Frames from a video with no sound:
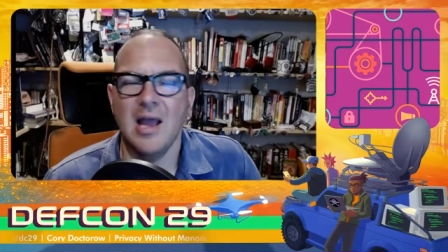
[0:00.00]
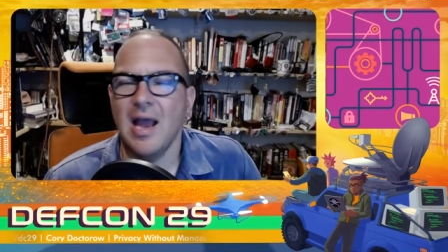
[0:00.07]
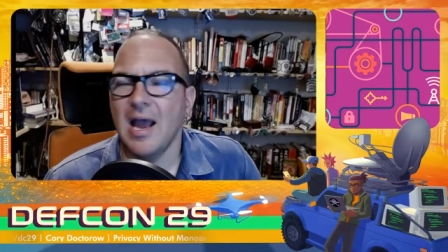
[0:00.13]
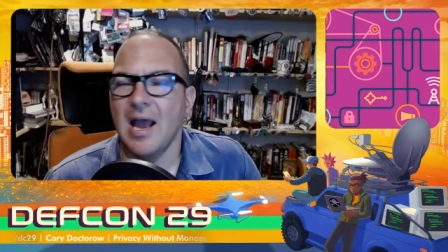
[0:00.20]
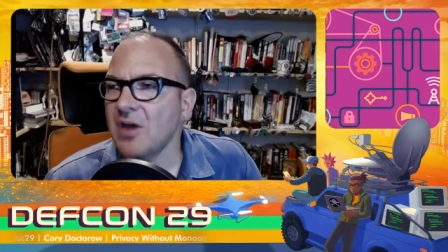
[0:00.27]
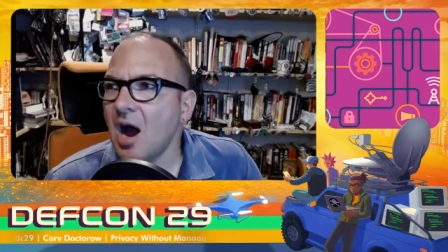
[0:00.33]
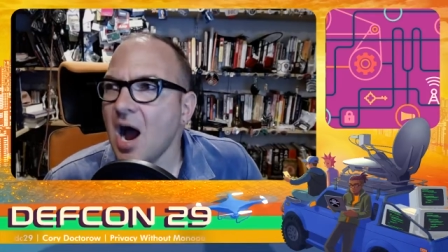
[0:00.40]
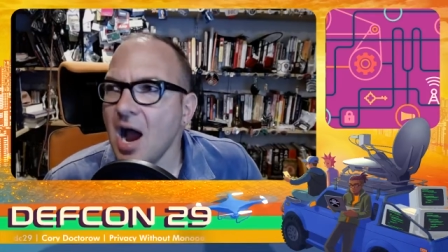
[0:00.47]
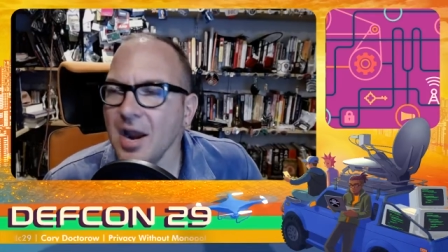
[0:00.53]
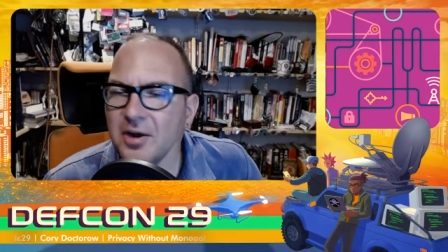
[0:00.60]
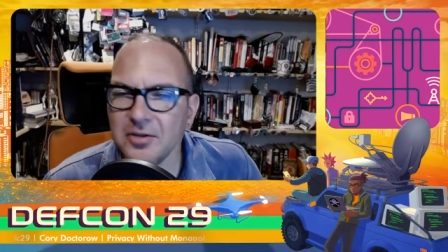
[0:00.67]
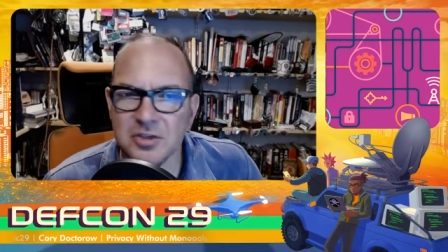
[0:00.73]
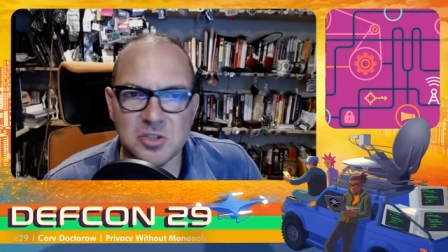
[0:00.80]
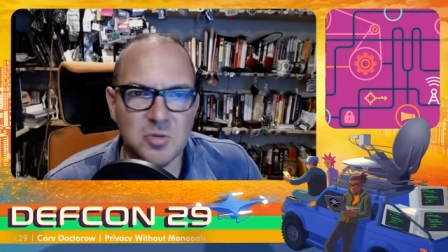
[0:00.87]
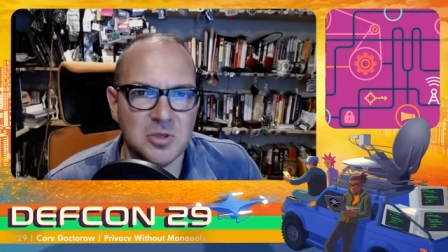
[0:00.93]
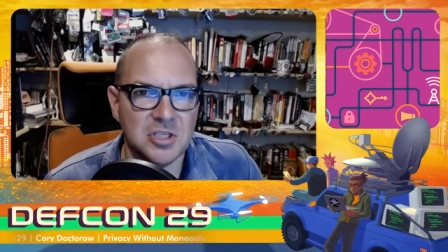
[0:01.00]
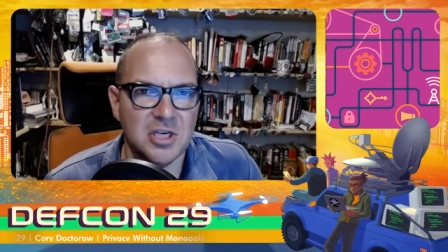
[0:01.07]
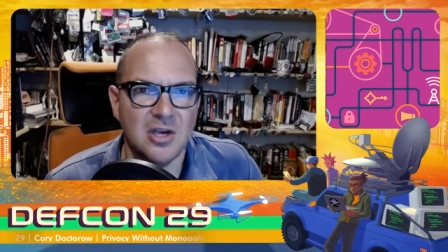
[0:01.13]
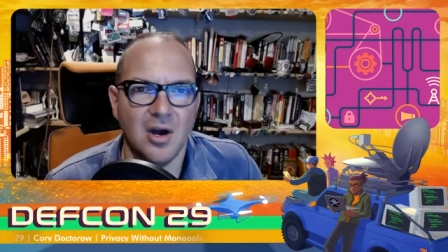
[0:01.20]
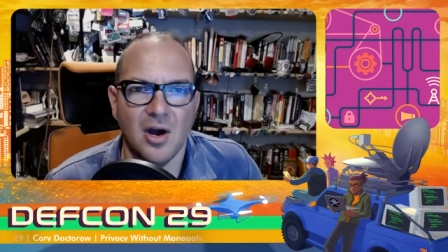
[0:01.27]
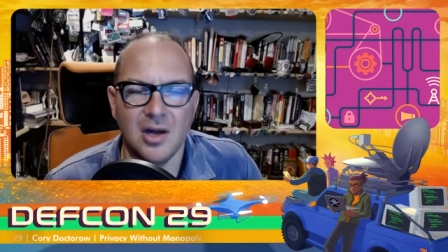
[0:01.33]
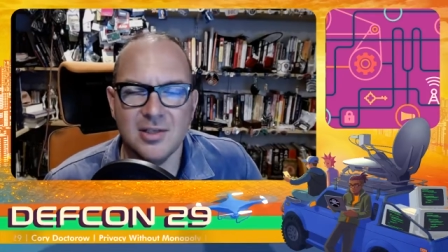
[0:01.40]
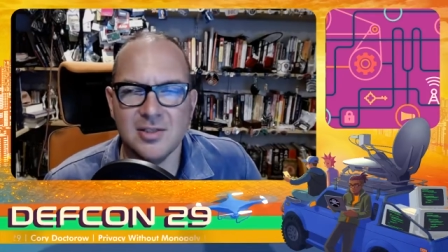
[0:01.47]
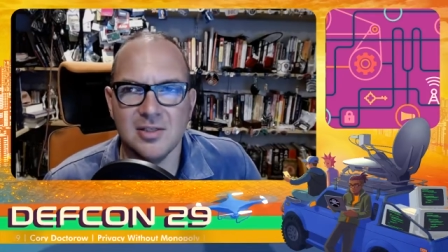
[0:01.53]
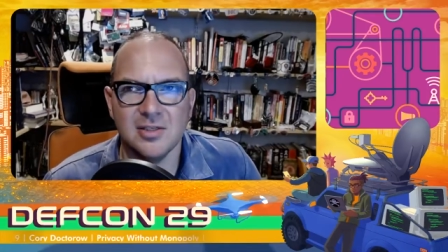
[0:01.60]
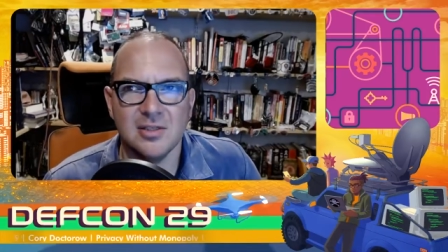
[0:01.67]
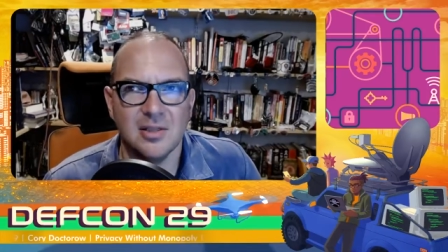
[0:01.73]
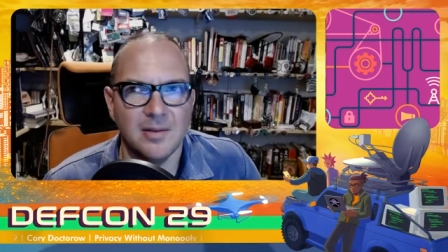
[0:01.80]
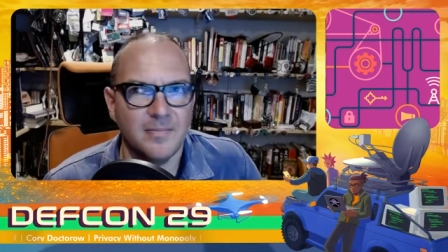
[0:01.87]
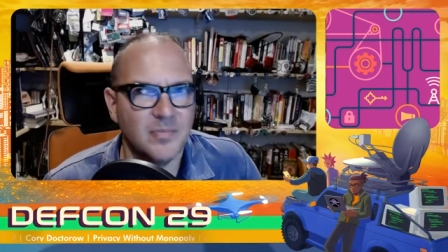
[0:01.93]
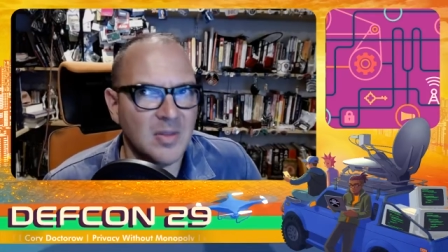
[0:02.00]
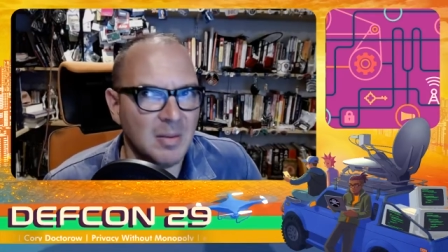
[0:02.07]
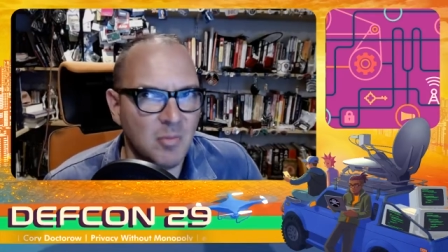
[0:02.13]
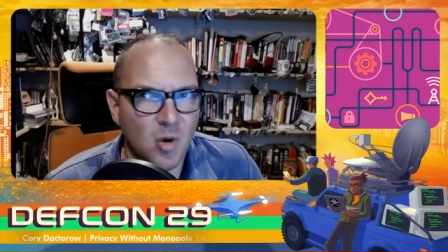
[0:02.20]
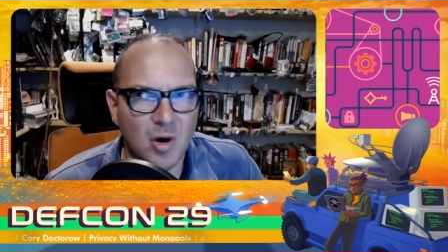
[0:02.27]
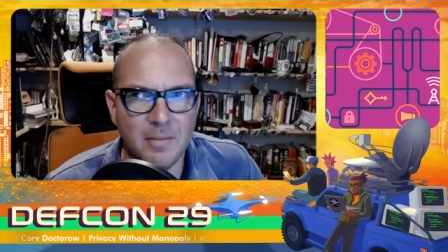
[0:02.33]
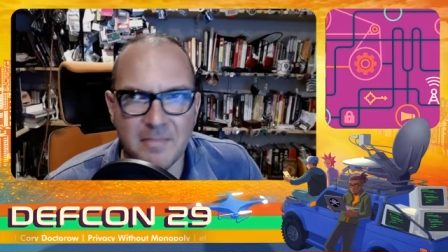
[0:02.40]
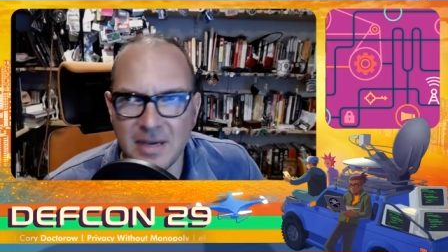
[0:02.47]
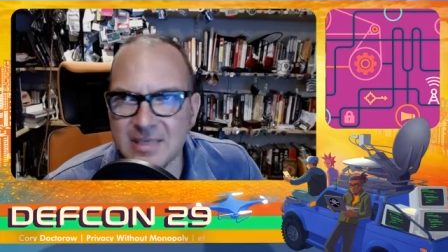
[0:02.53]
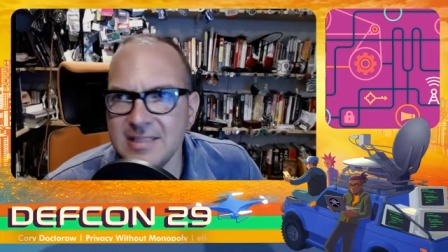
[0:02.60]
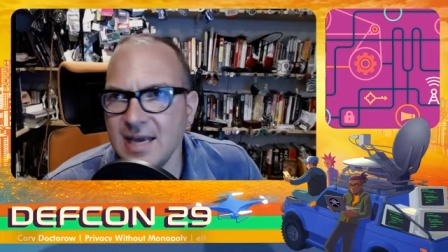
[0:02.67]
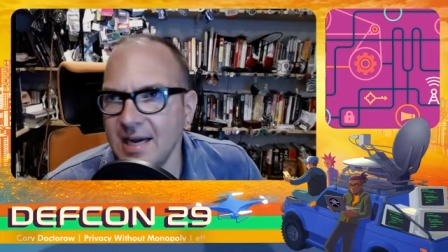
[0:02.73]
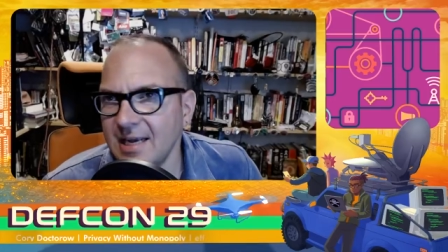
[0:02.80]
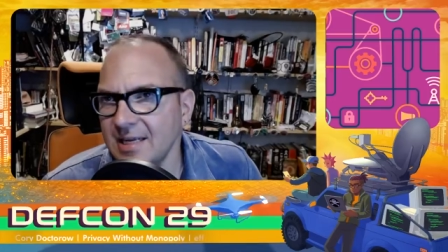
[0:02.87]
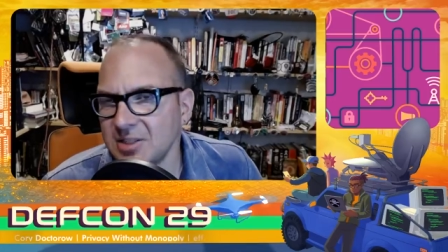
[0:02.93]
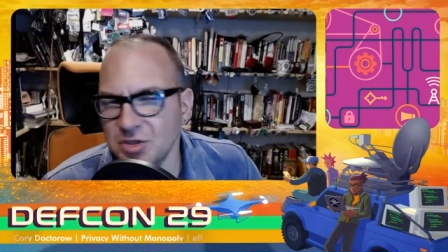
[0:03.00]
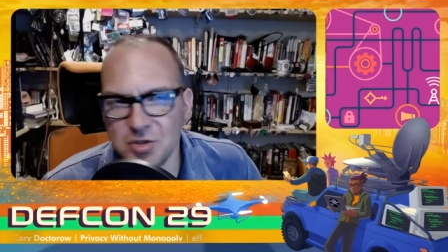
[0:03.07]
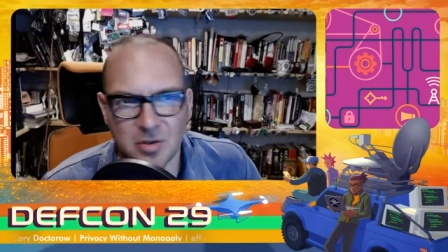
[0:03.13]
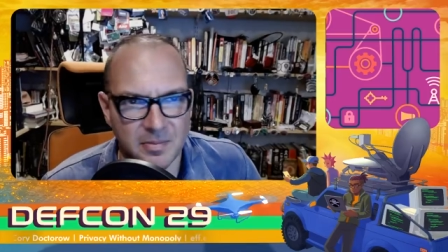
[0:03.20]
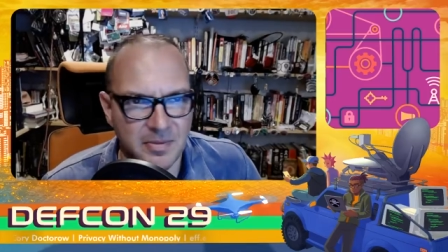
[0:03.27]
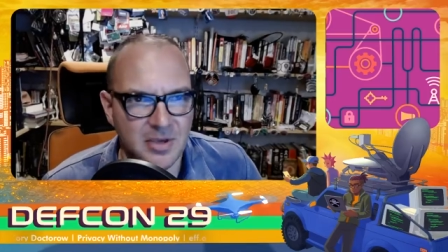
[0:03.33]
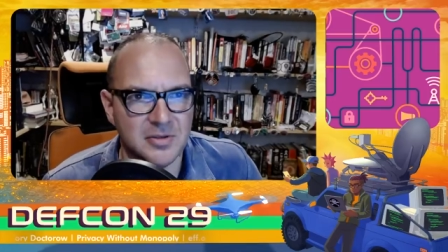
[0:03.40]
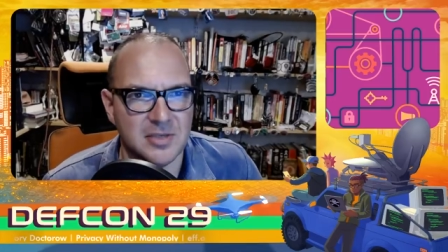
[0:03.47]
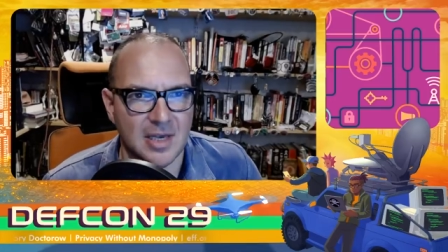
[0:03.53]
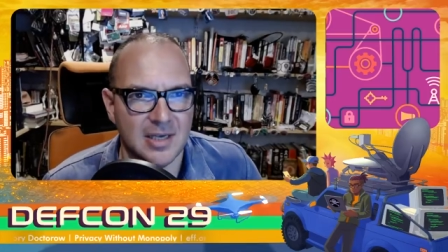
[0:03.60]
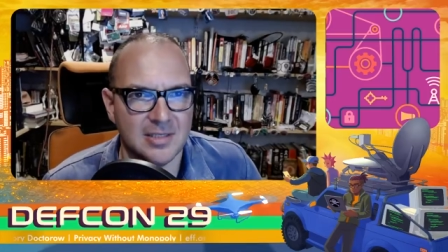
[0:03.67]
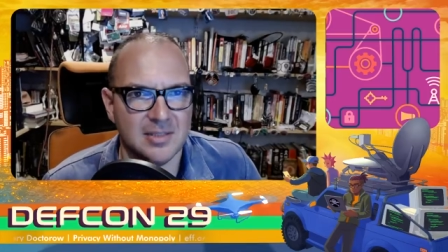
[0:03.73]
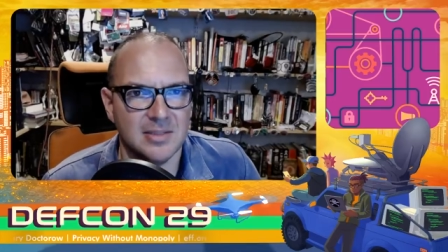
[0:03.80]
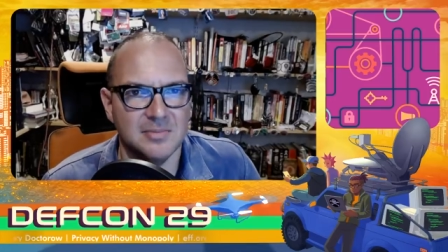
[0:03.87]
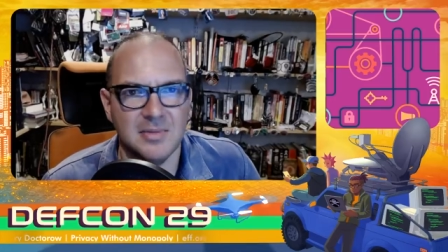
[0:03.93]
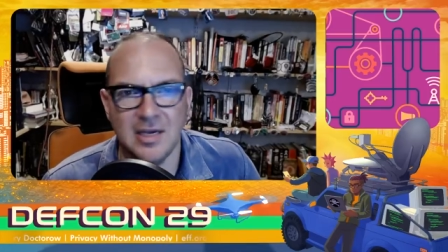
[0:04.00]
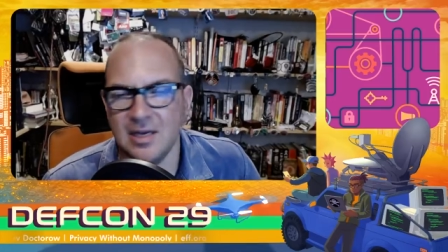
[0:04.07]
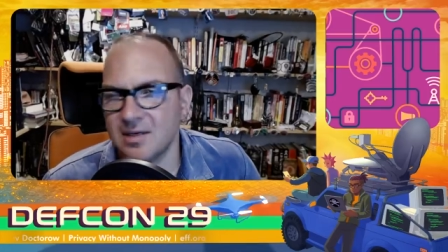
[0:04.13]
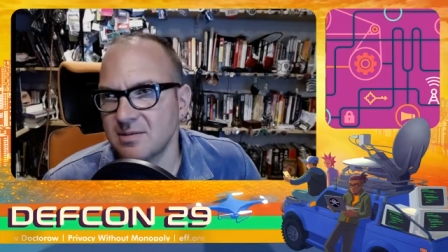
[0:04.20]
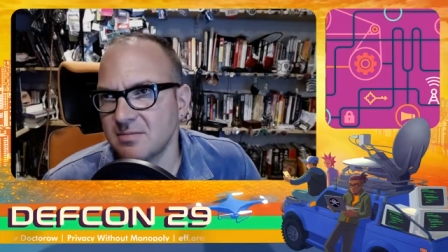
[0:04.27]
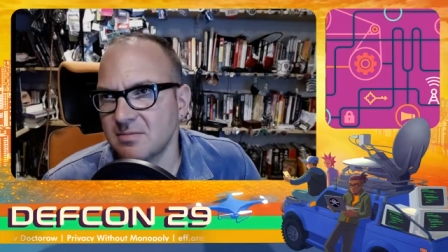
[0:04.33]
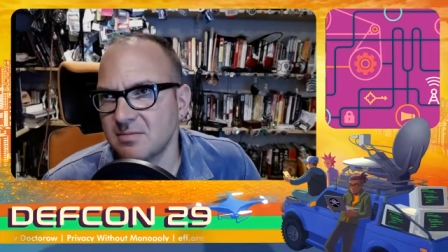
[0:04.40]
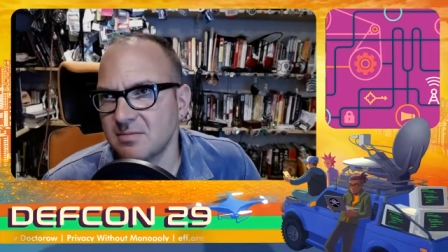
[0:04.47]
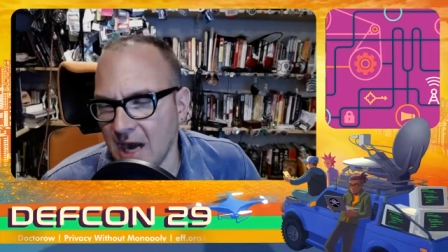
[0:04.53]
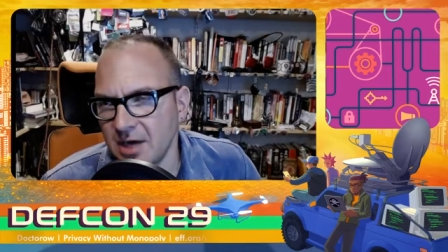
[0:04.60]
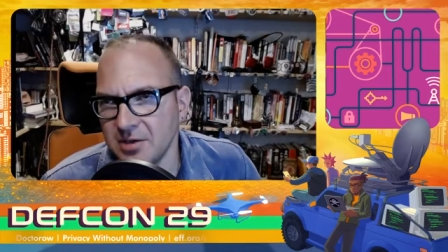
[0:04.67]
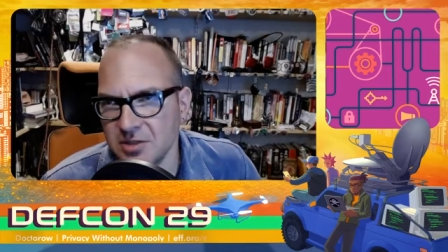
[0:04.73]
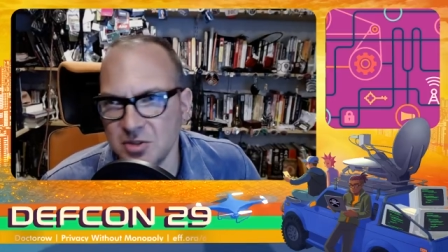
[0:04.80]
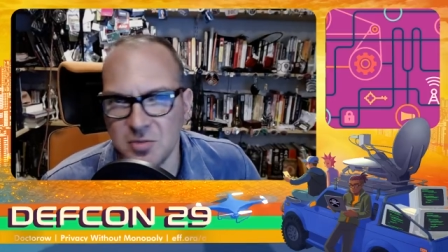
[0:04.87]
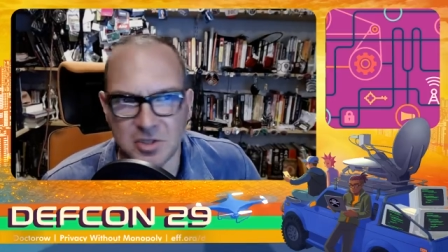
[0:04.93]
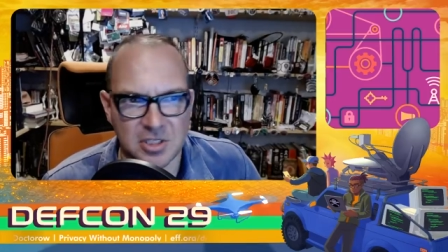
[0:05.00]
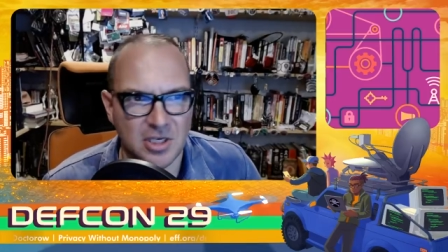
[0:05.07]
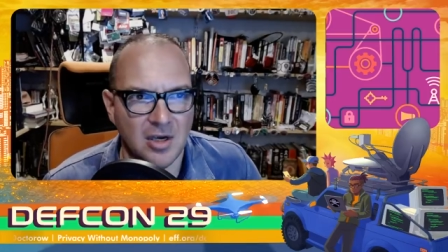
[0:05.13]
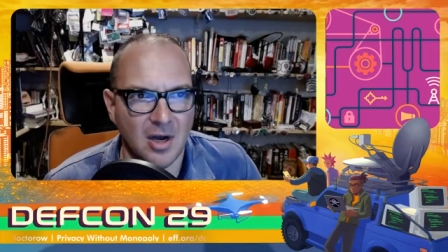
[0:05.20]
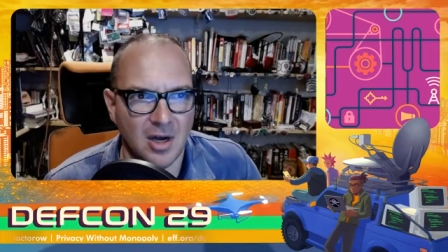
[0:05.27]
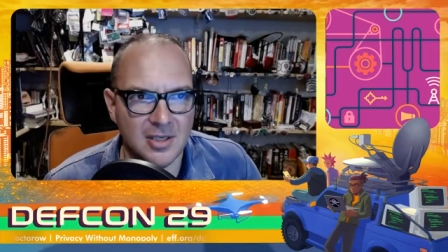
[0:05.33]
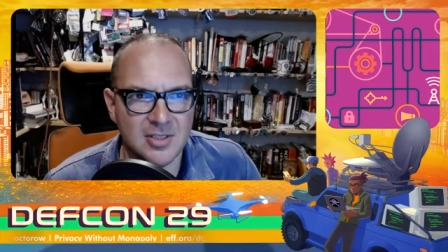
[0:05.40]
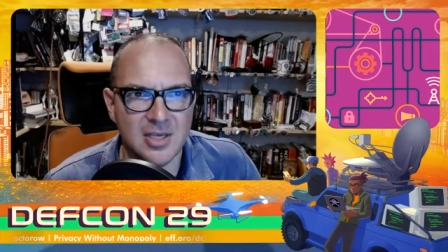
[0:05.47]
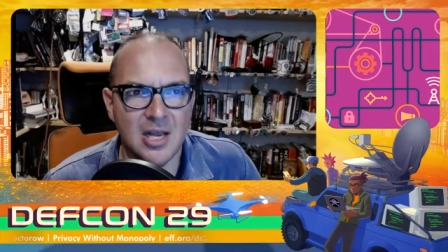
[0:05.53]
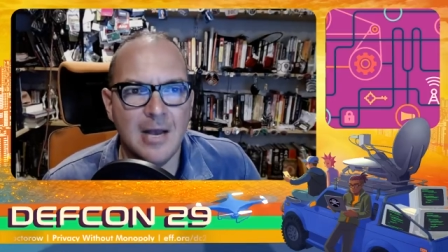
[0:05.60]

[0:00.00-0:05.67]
And the higher the switching costs, the more big tech gets to abuse us, because the higher the switching costs,